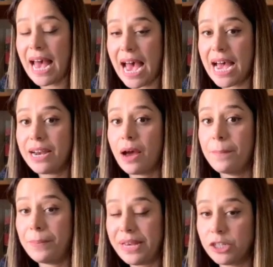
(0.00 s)
add a
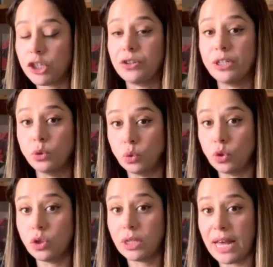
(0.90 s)
picture in
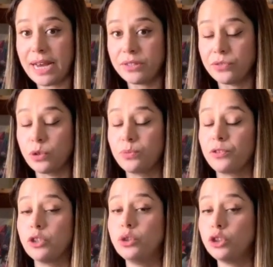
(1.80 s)
Google Classroom
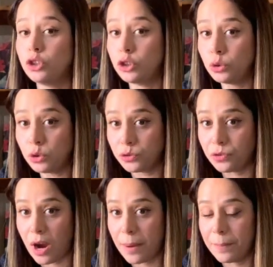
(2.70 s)
for you to choose
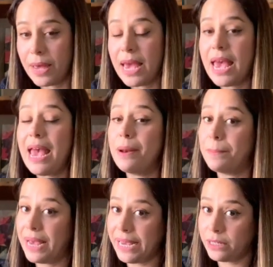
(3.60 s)
from and
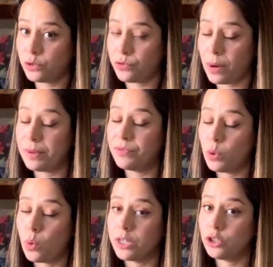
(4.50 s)
paint from if you
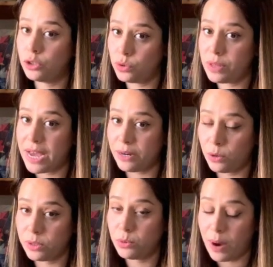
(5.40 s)
want to do that
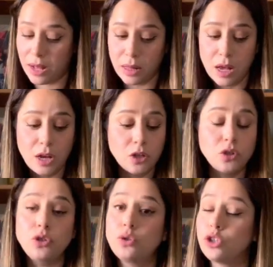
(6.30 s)
as well.
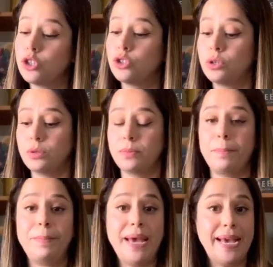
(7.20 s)
So you could
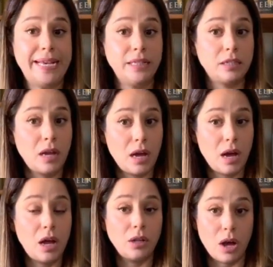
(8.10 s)
paint
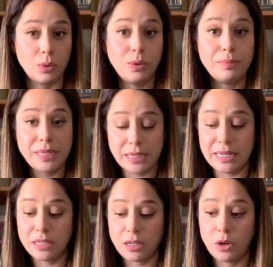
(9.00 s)
along with Miss
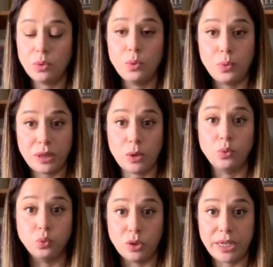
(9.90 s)
Liso with the
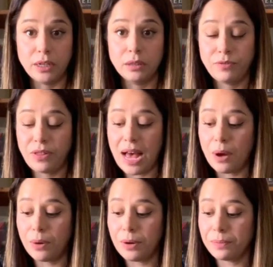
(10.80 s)
real flower,